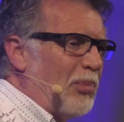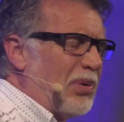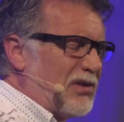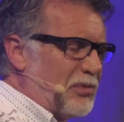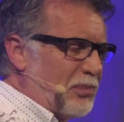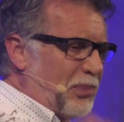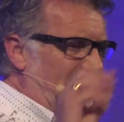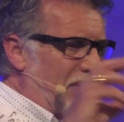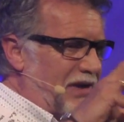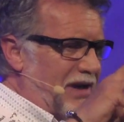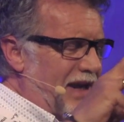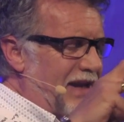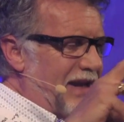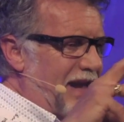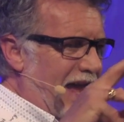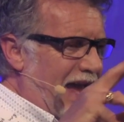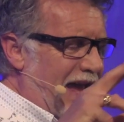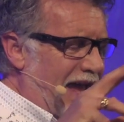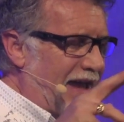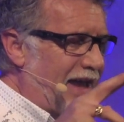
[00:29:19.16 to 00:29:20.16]
is put in
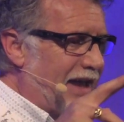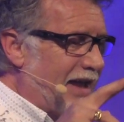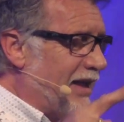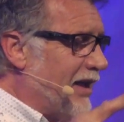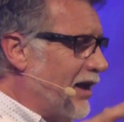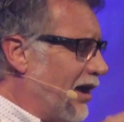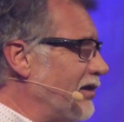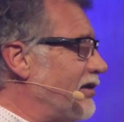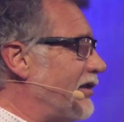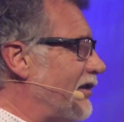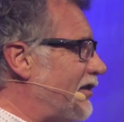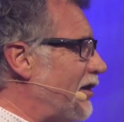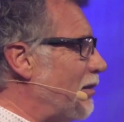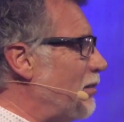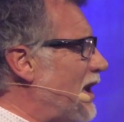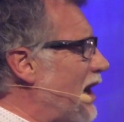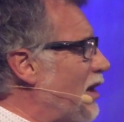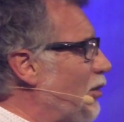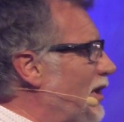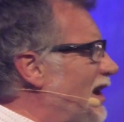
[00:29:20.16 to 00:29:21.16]
there and to some
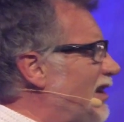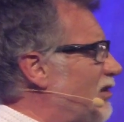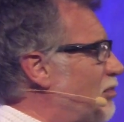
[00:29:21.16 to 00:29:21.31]
degree has